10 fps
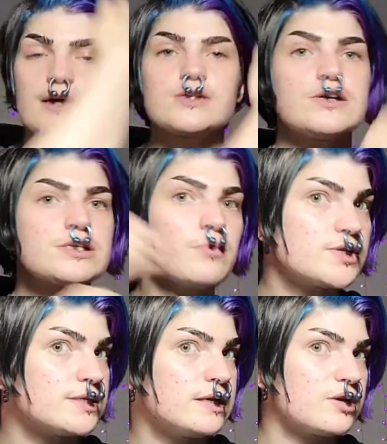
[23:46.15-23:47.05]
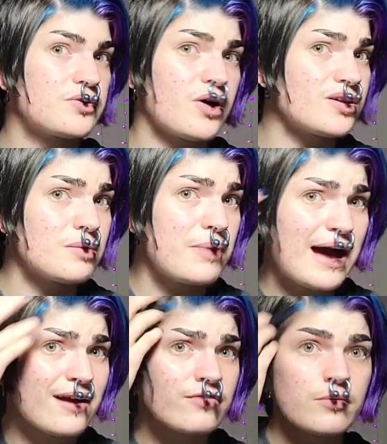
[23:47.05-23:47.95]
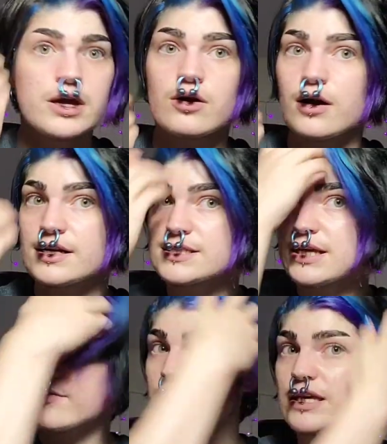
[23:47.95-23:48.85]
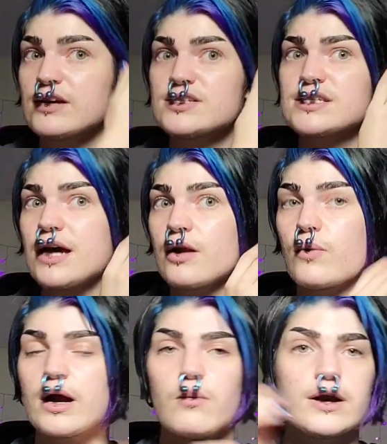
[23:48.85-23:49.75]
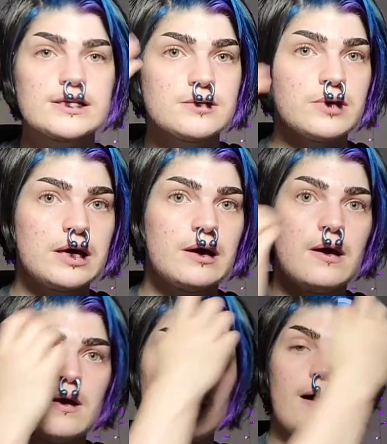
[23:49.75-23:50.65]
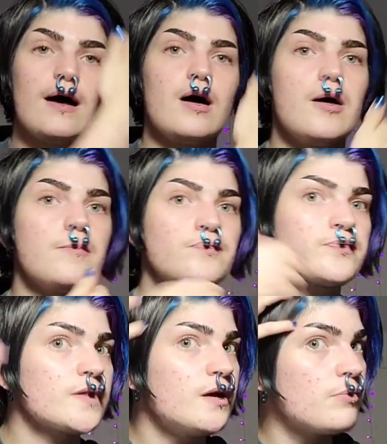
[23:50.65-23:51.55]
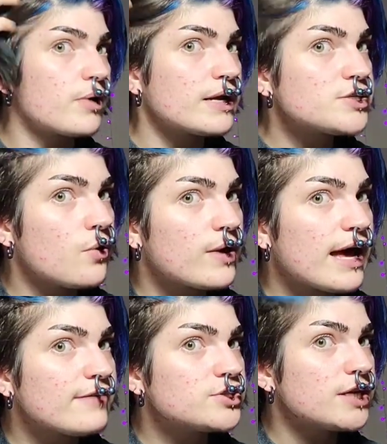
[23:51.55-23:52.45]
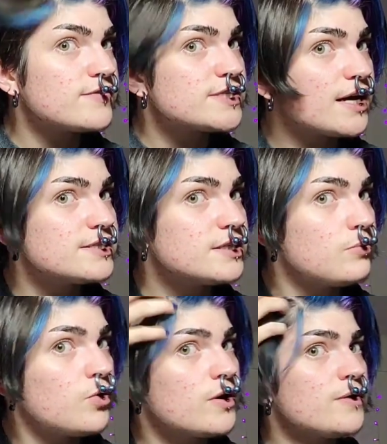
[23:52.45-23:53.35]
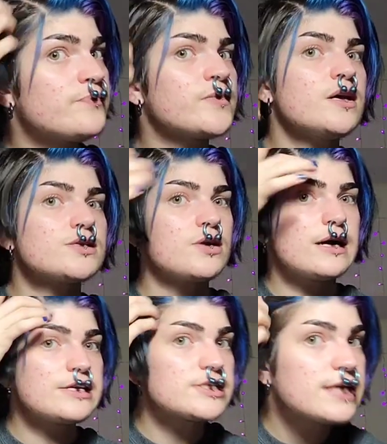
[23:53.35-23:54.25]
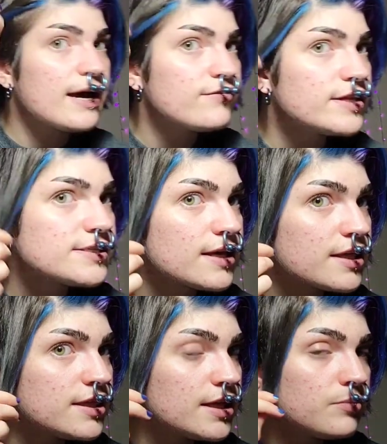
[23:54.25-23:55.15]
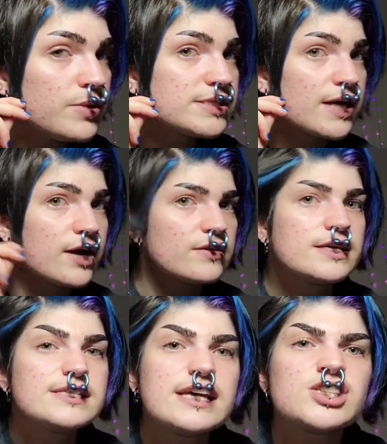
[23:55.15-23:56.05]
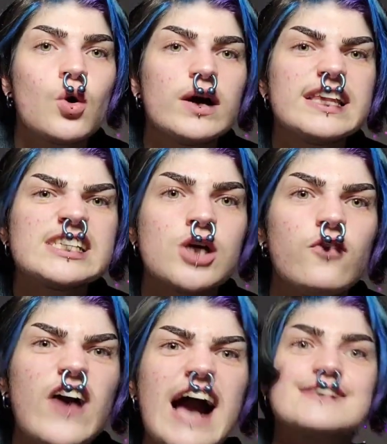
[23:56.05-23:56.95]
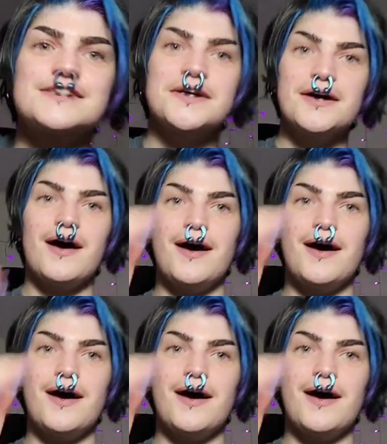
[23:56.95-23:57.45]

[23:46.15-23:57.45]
So I just mostly need to grow out the back from here. Honestly, everything else is kind of where I want it to be. But I don't want to have shaved sides anymore. So I just have this like thin piece of hair. This gets oily so fast.